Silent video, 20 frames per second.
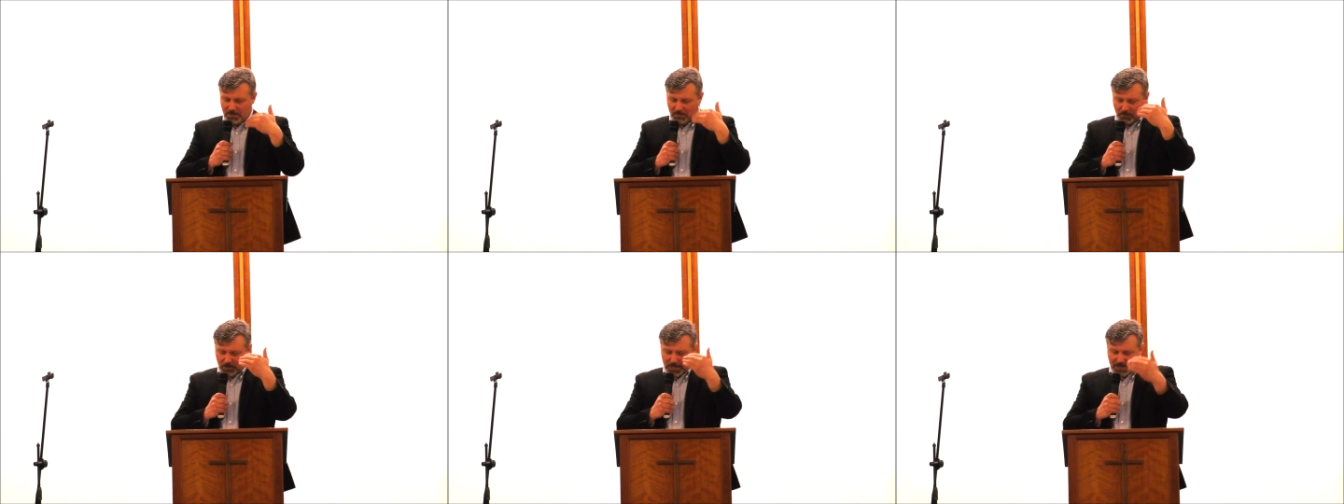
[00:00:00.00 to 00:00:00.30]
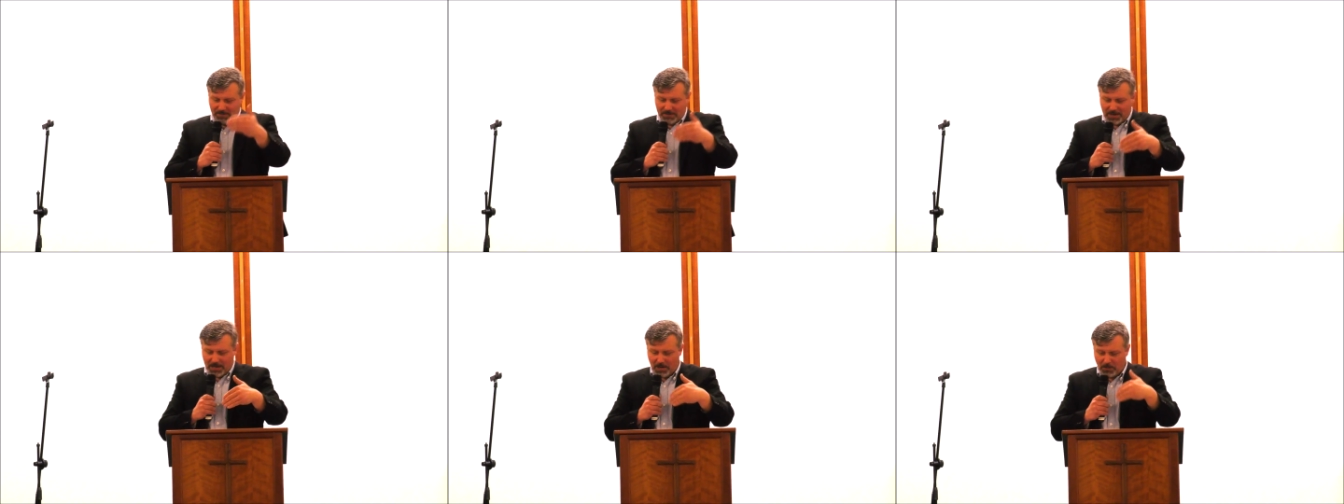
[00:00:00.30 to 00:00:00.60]

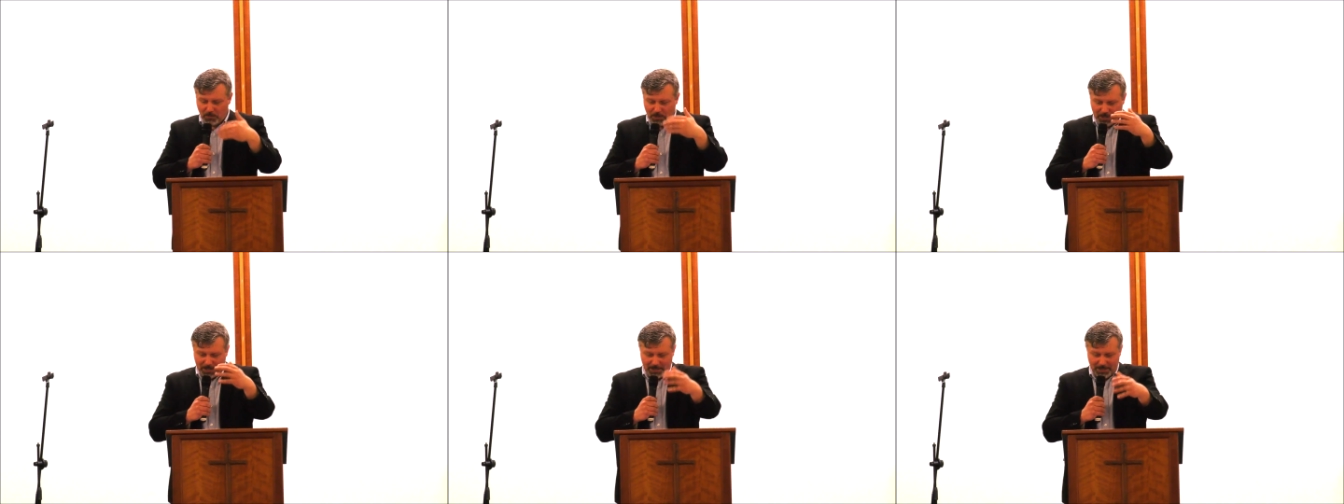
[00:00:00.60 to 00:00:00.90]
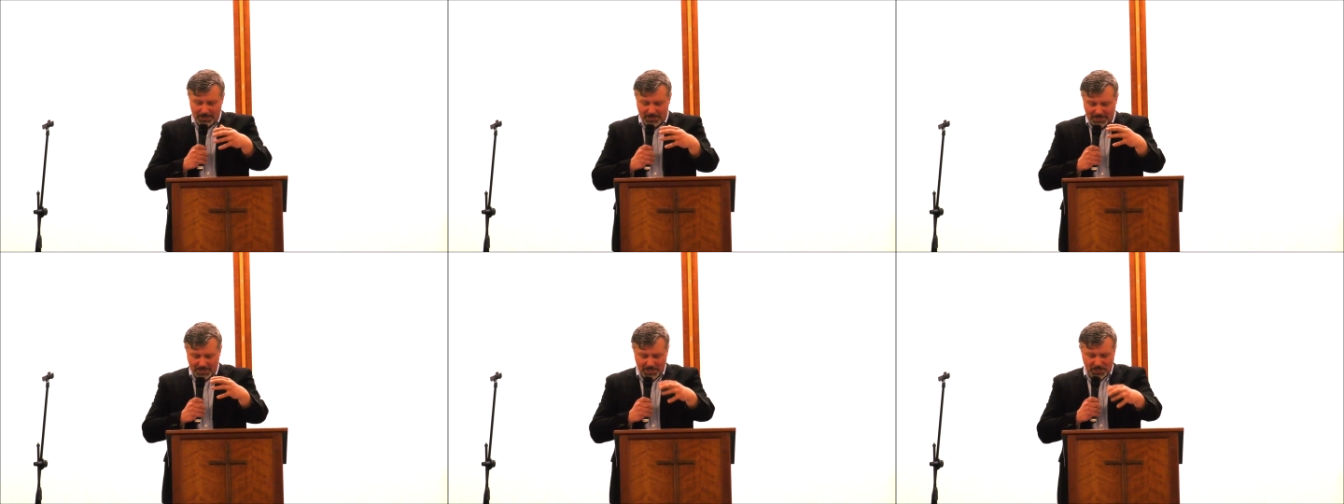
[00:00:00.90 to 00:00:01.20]
whenever I
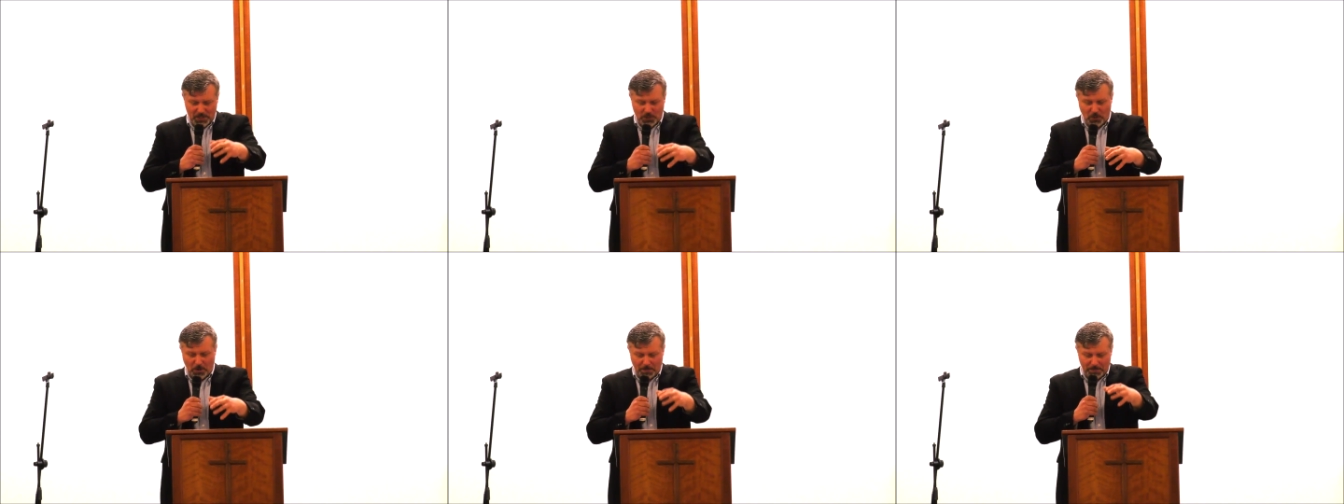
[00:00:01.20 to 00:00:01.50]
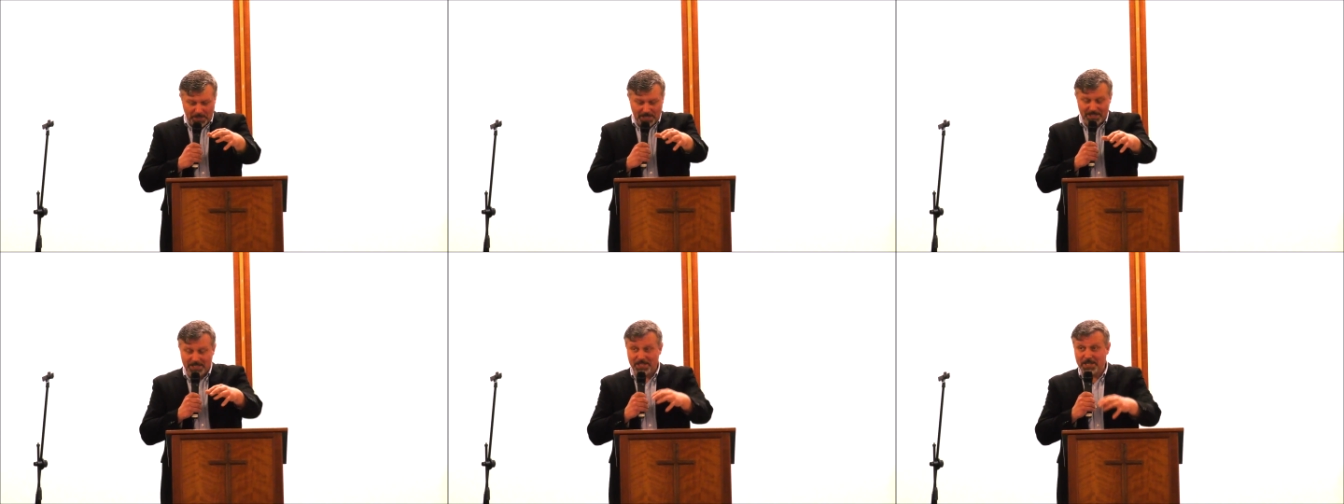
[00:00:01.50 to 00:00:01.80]
will
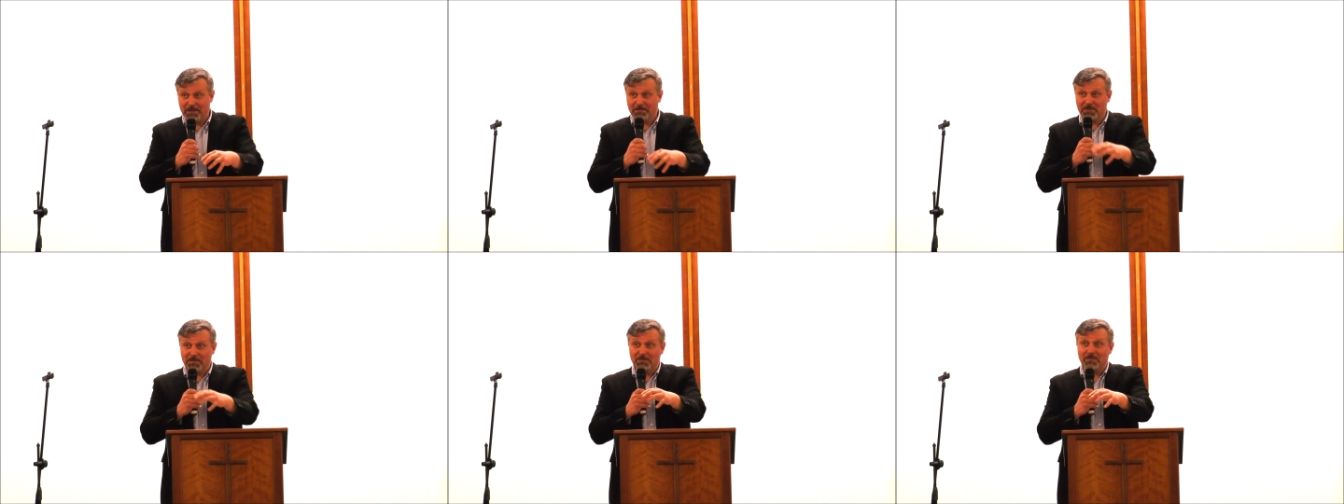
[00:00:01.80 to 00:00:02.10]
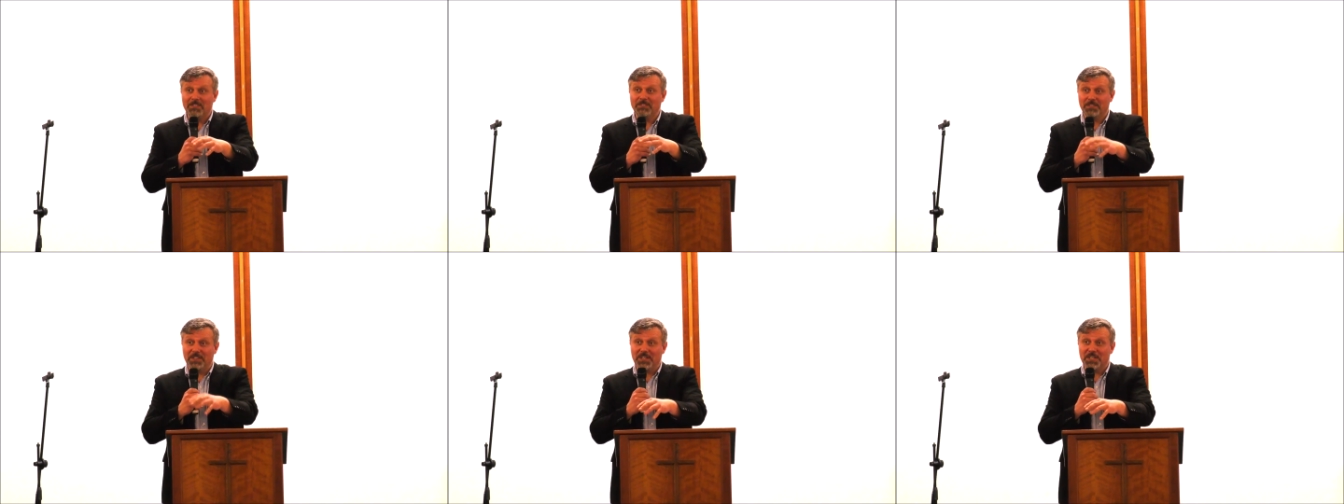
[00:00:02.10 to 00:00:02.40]
stop in some
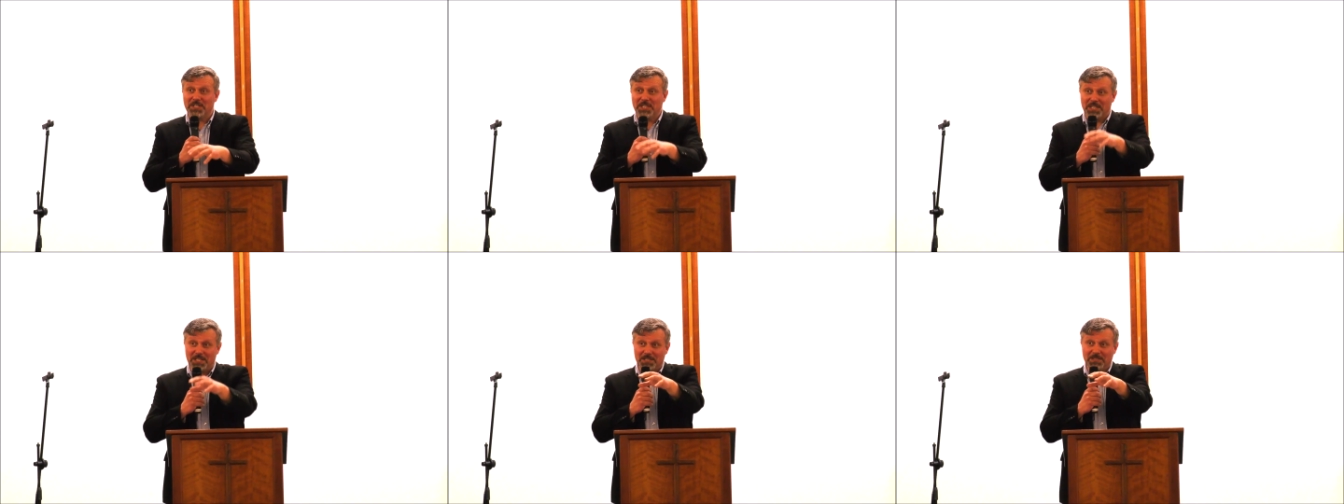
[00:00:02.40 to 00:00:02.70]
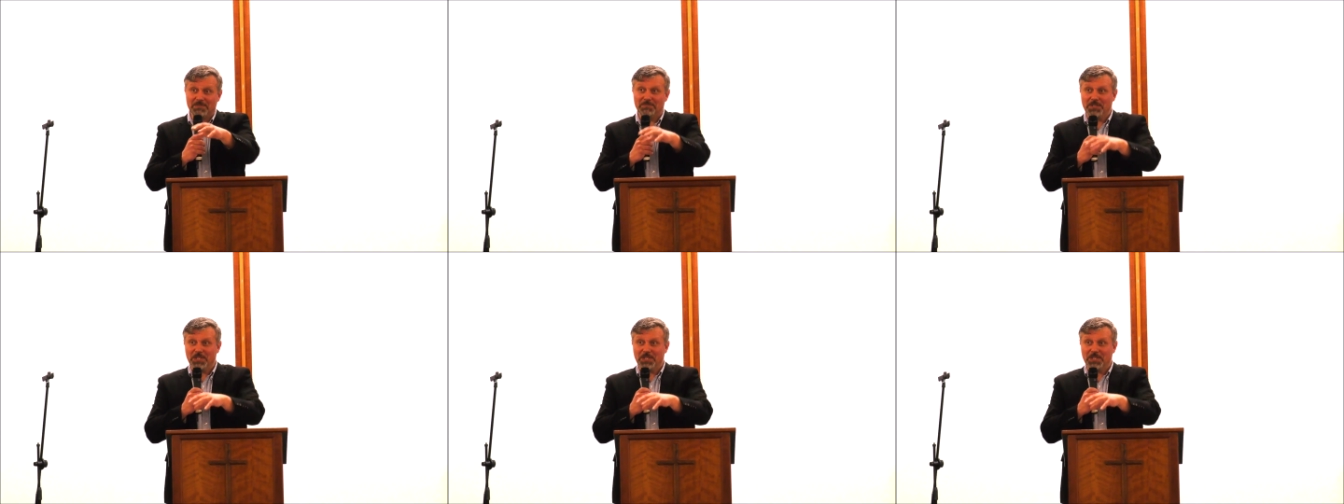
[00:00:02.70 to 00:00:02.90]
verses,